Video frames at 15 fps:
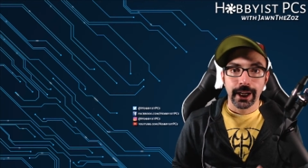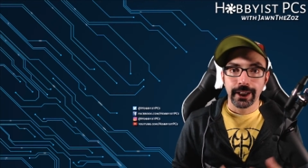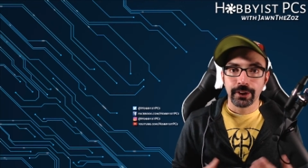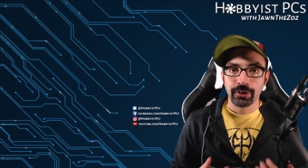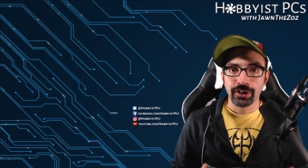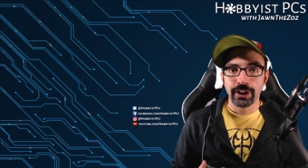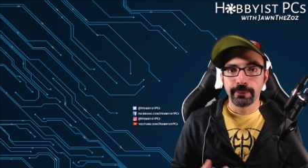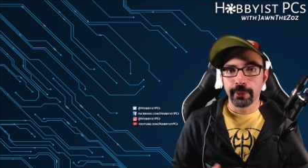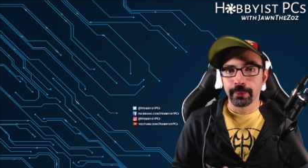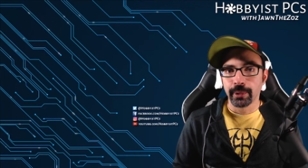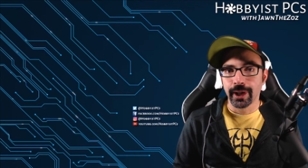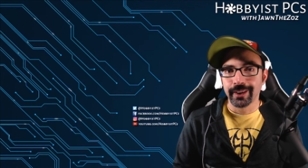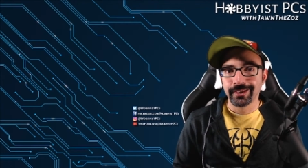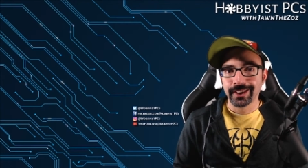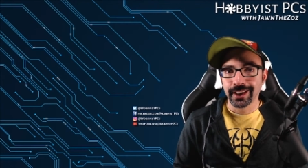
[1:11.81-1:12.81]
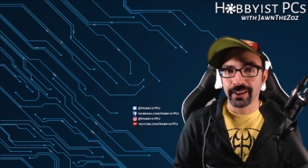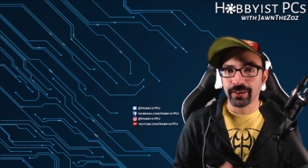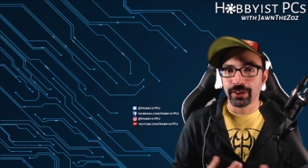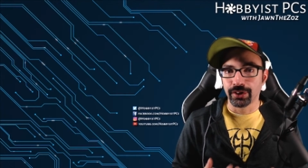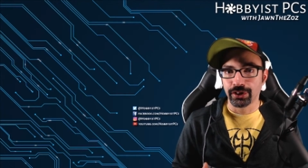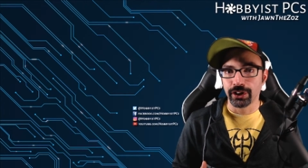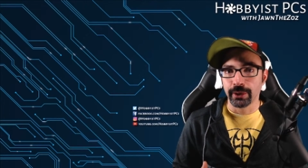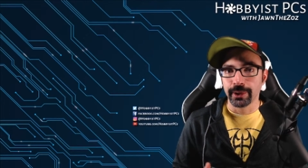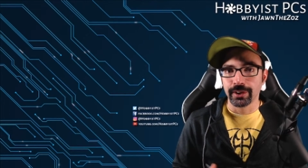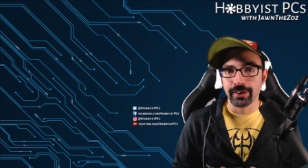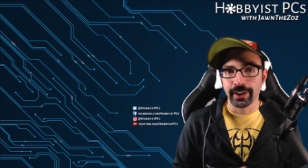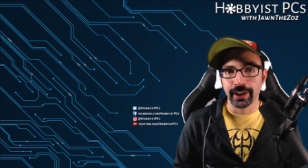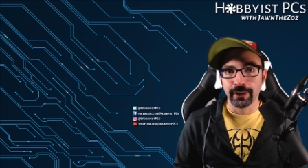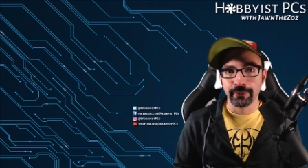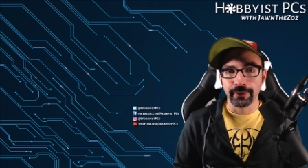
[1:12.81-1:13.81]
And its cheaper price tends to show
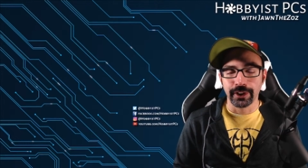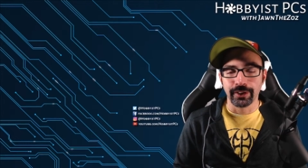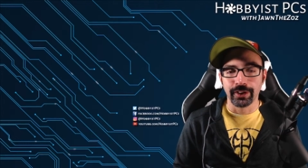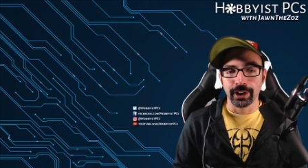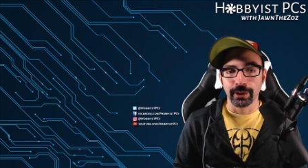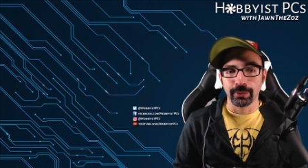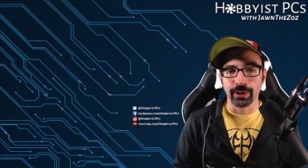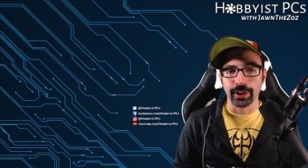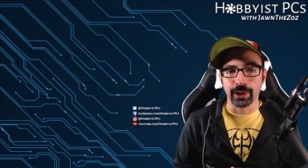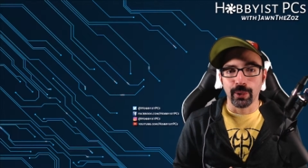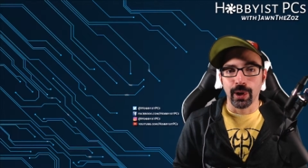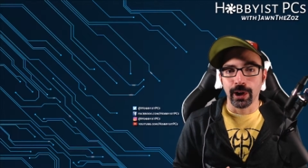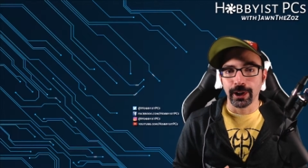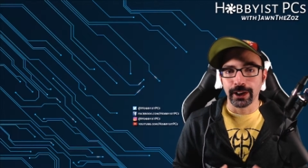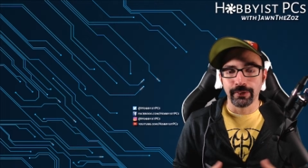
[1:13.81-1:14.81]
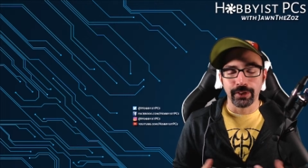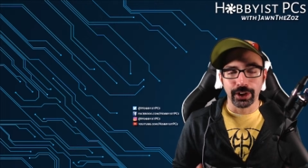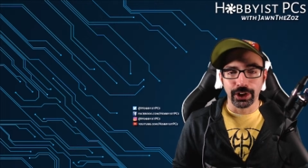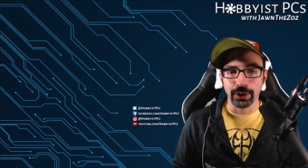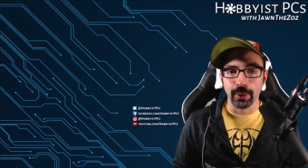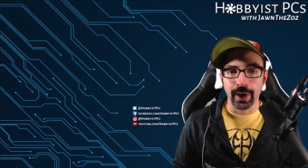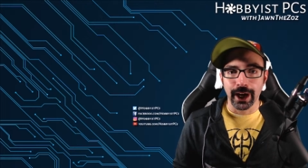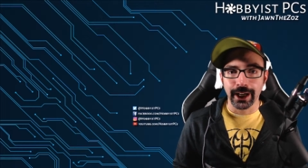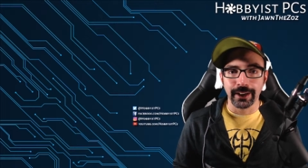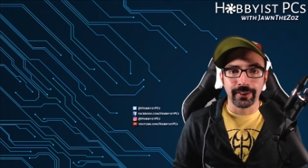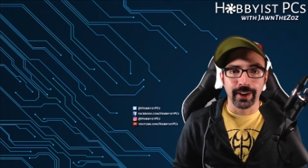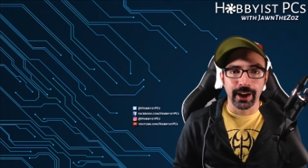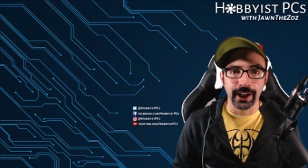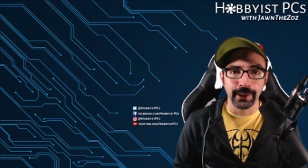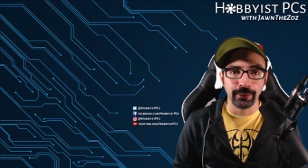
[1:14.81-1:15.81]
itself in terms of the quality of the UI at
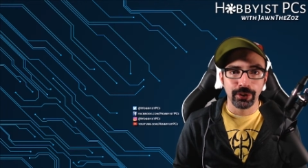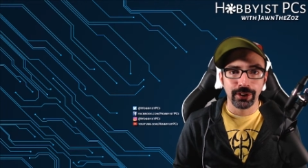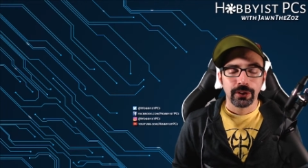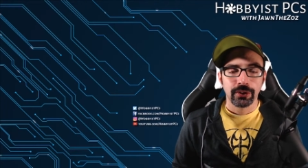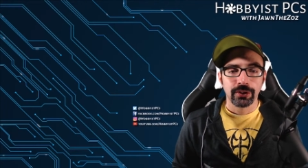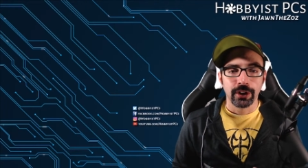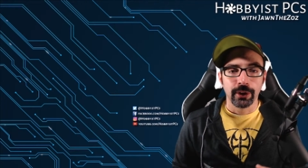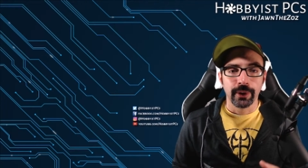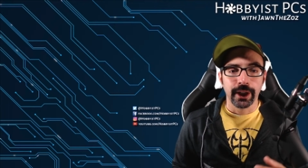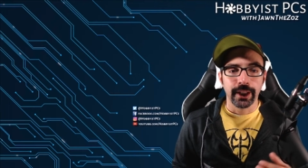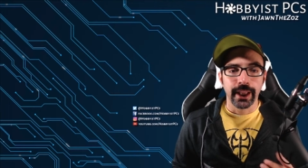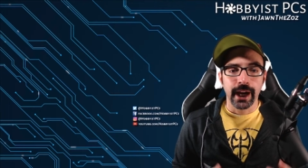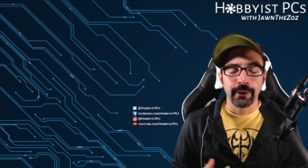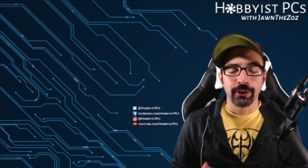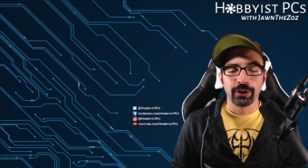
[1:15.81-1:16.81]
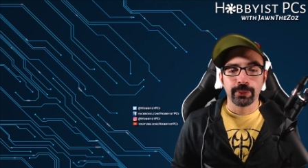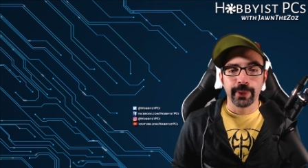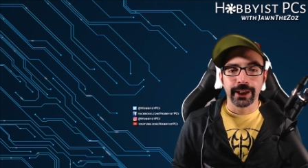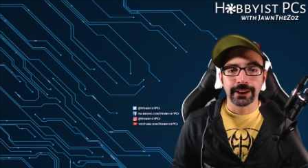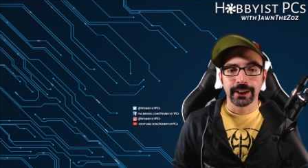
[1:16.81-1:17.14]
times. So, in that respect,